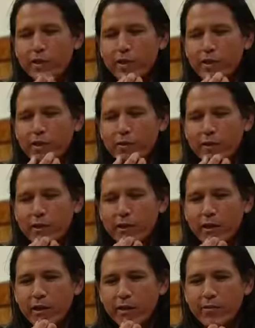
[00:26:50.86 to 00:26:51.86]
and, he had
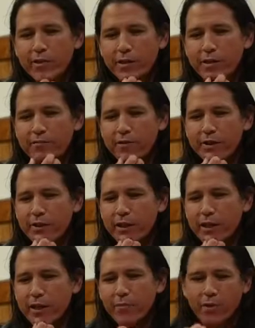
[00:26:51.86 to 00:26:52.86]
a DVD that
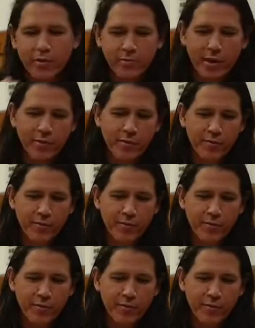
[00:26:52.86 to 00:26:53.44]
came out on Black Belt